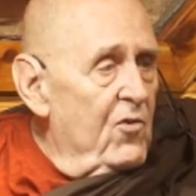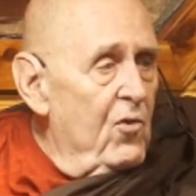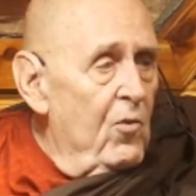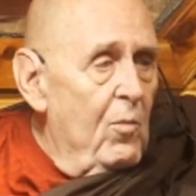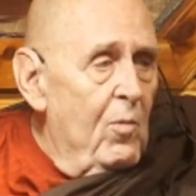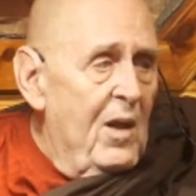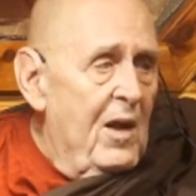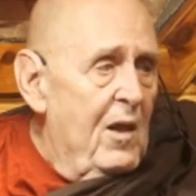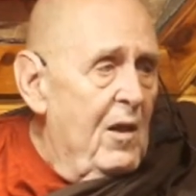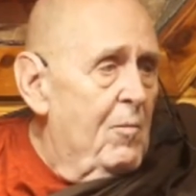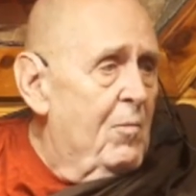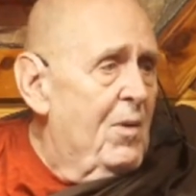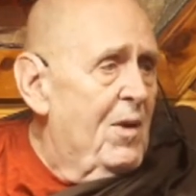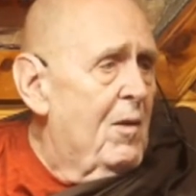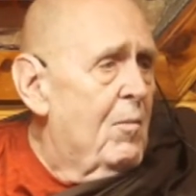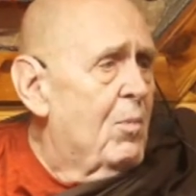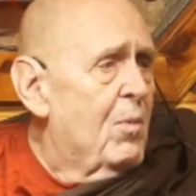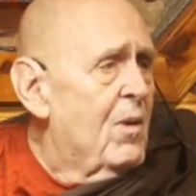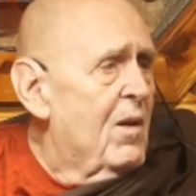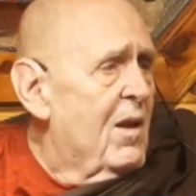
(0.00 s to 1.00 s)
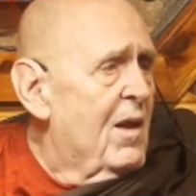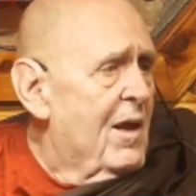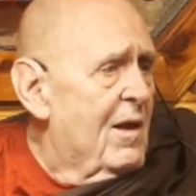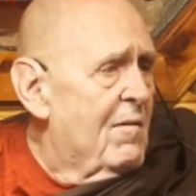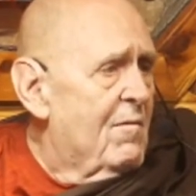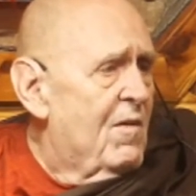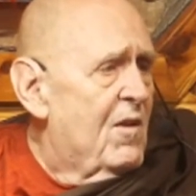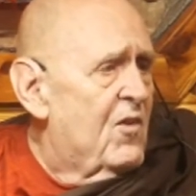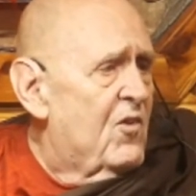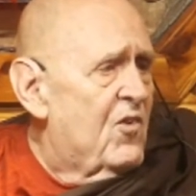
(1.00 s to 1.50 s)
Too many people
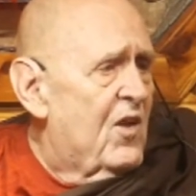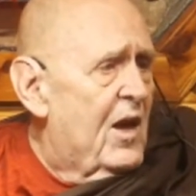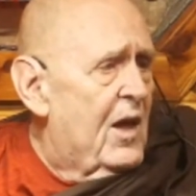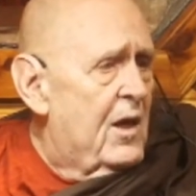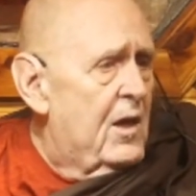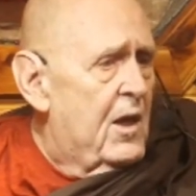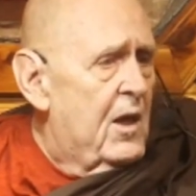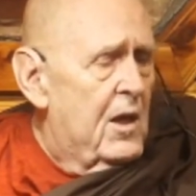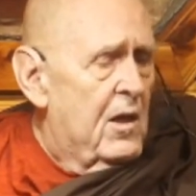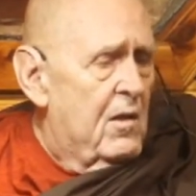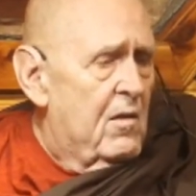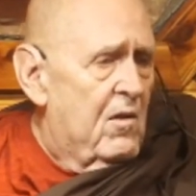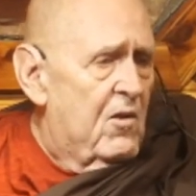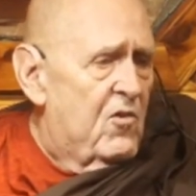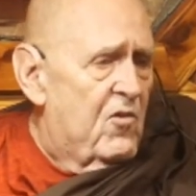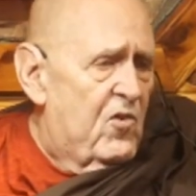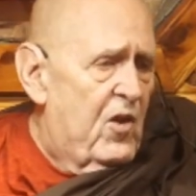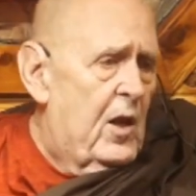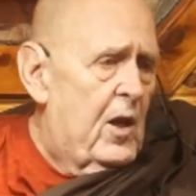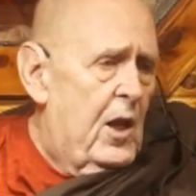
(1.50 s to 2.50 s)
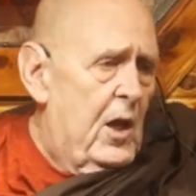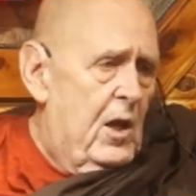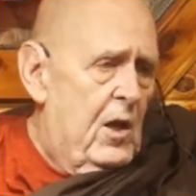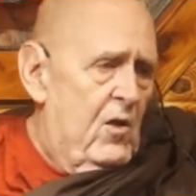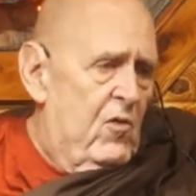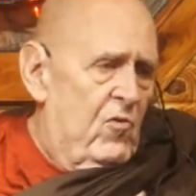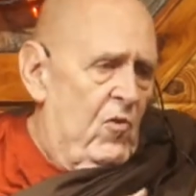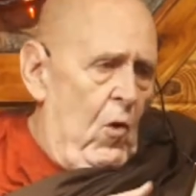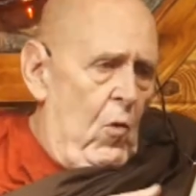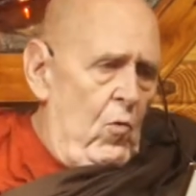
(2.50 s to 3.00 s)
have this idea that sitting
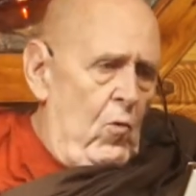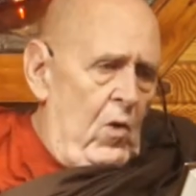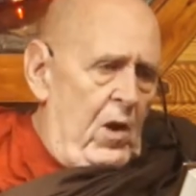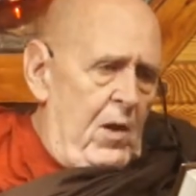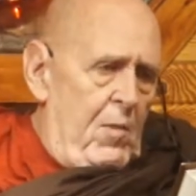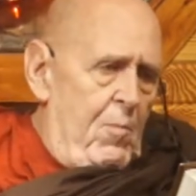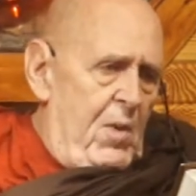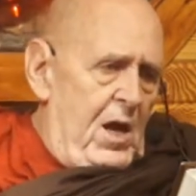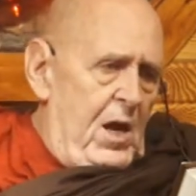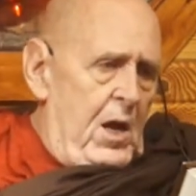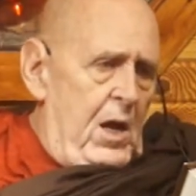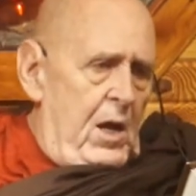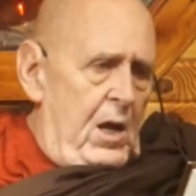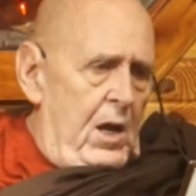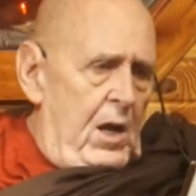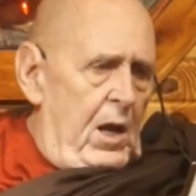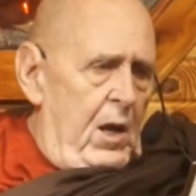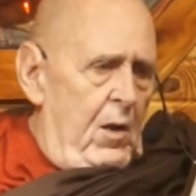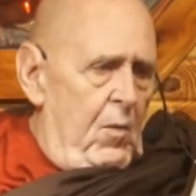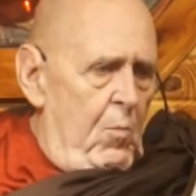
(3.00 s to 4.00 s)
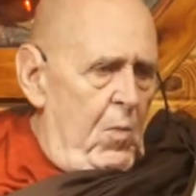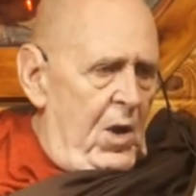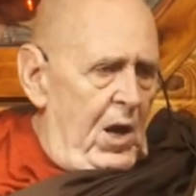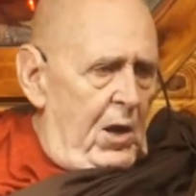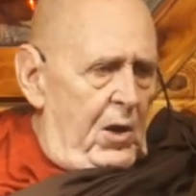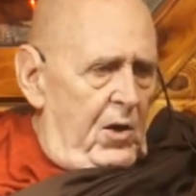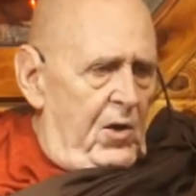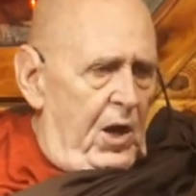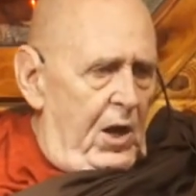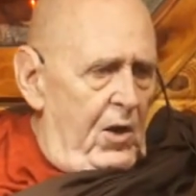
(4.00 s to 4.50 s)
is only being in
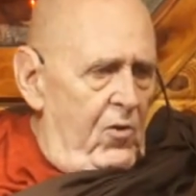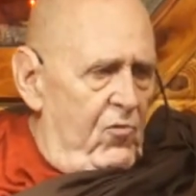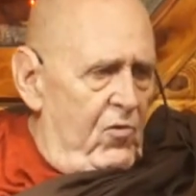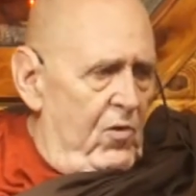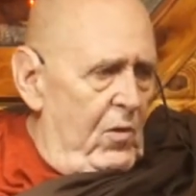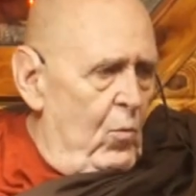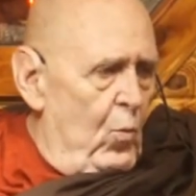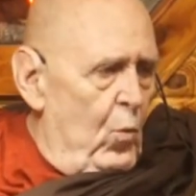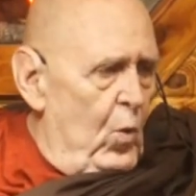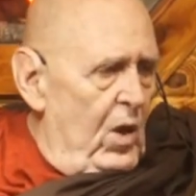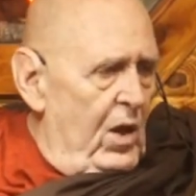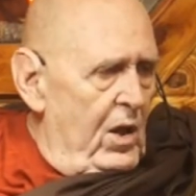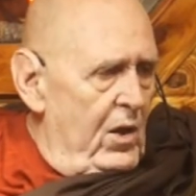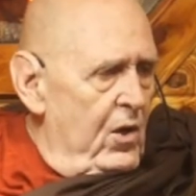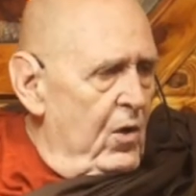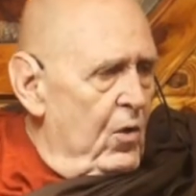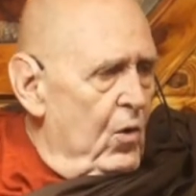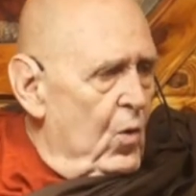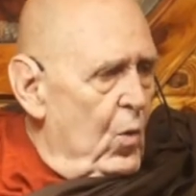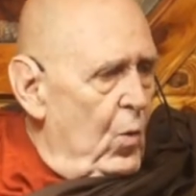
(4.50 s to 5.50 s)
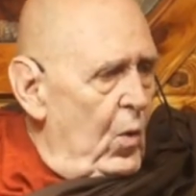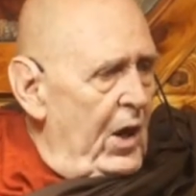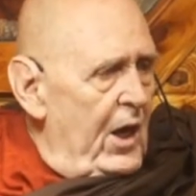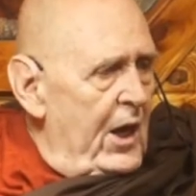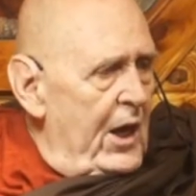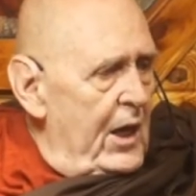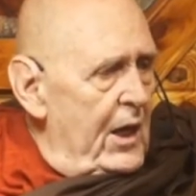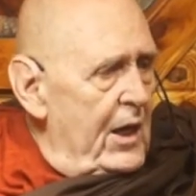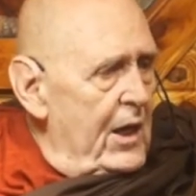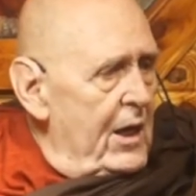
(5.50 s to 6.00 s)
meditation while you're
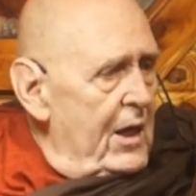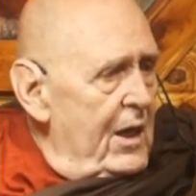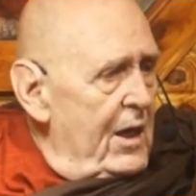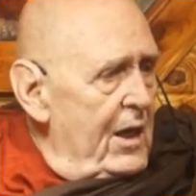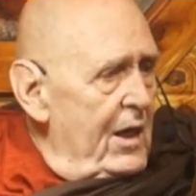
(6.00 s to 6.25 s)
quiet.